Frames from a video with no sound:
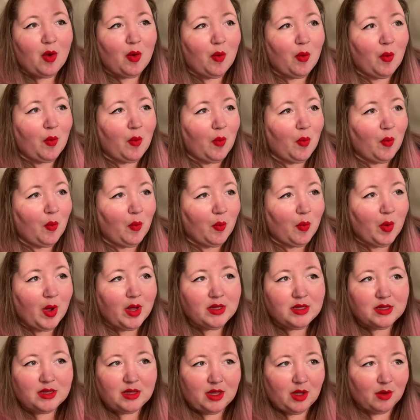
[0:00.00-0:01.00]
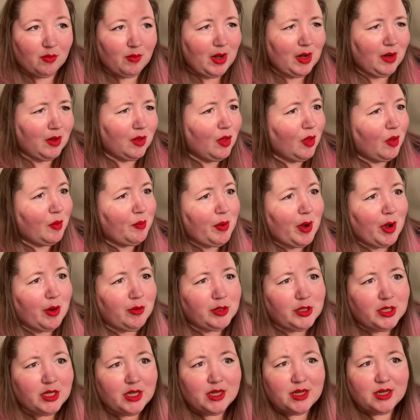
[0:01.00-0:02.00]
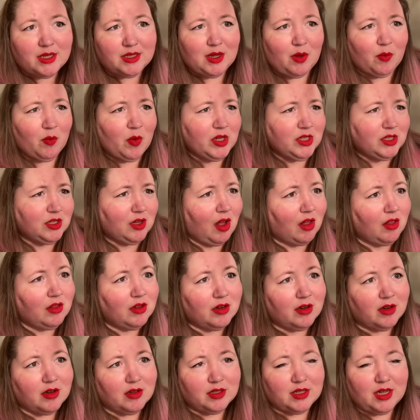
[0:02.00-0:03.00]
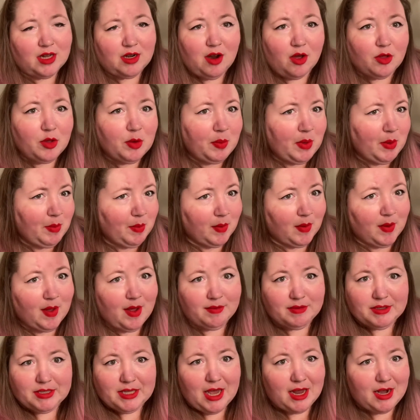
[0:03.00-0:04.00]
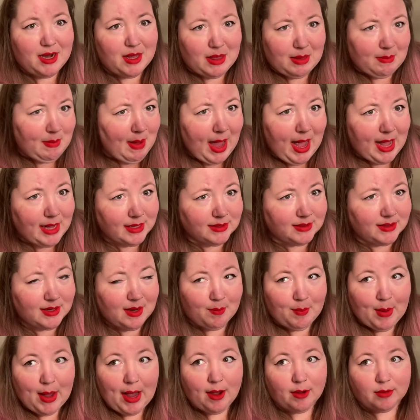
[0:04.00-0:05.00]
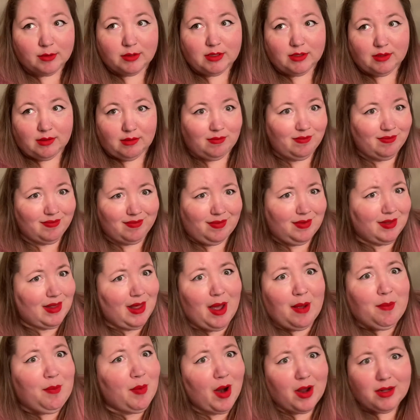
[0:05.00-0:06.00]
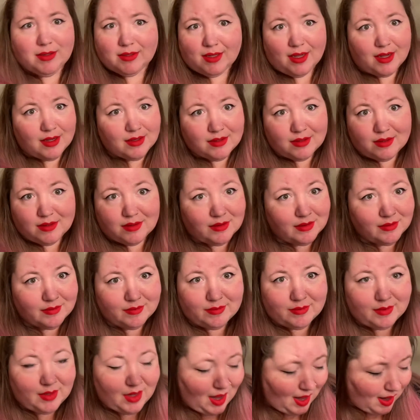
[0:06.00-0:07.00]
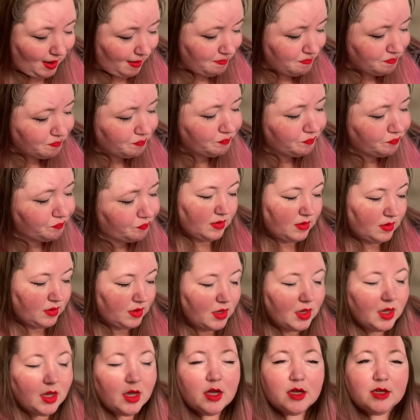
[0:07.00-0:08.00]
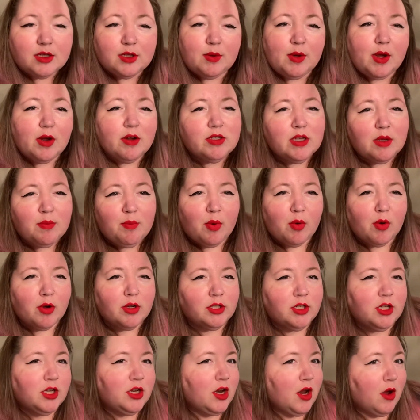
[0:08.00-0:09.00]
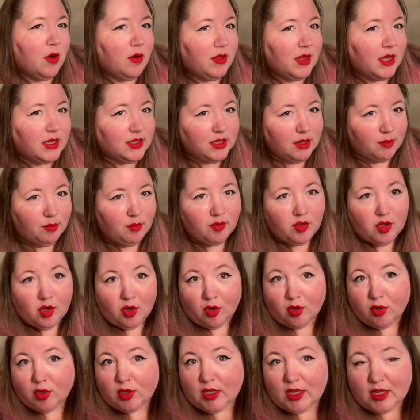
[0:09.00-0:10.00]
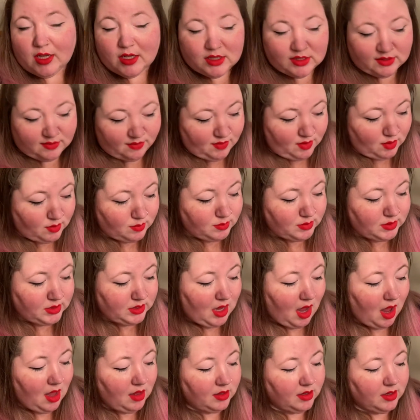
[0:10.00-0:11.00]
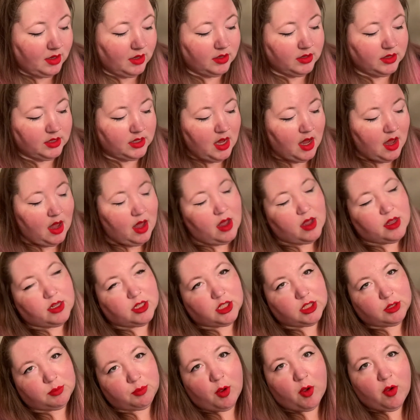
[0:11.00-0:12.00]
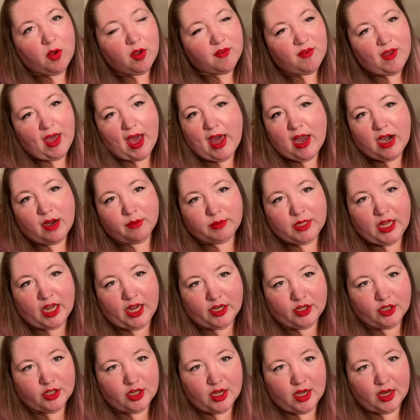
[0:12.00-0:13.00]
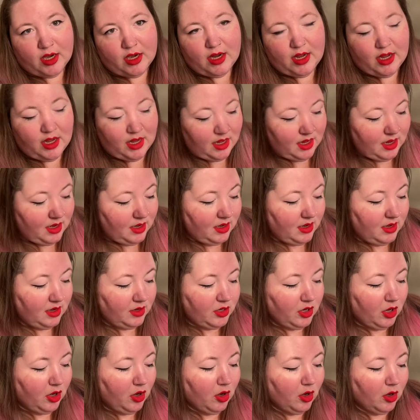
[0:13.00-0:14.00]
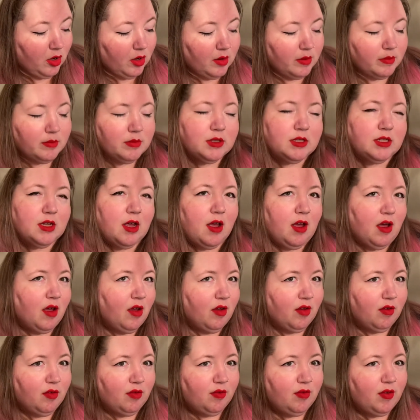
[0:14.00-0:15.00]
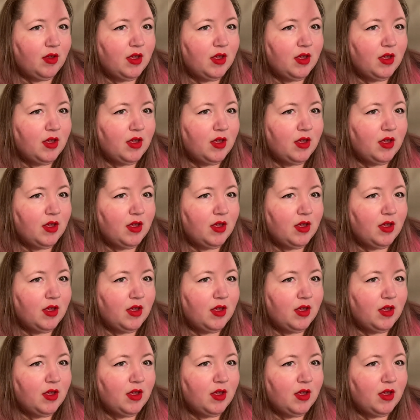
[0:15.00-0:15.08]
what theoretical approaches and what scholars and other people have said in the past about that process, okay? So here's important to note that some of the earliest film scholars spoke of adaptation in terms of